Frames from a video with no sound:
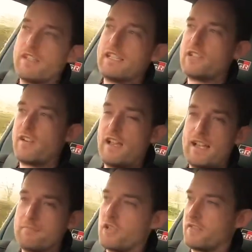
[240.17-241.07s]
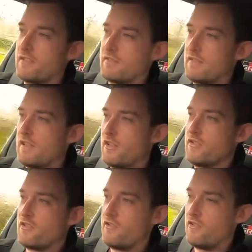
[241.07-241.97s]
really trying not
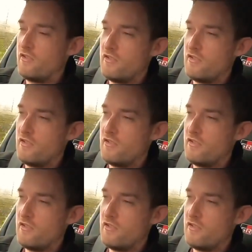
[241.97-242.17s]
out to